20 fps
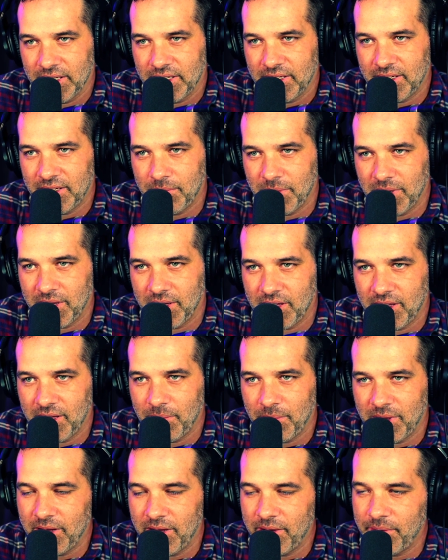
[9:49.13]

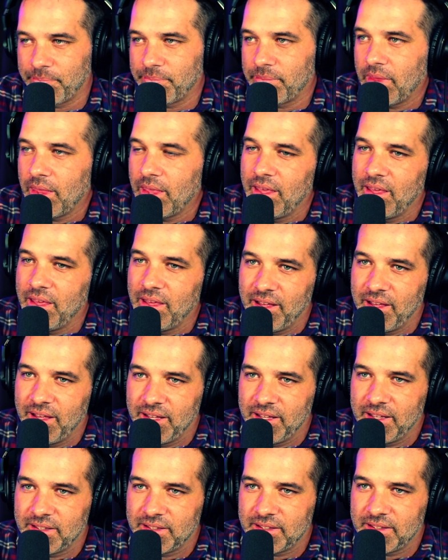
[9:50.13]
Dogs Dig Dug. I
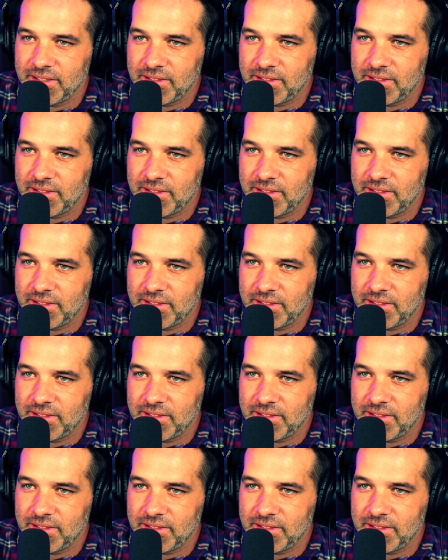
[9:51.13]
love that.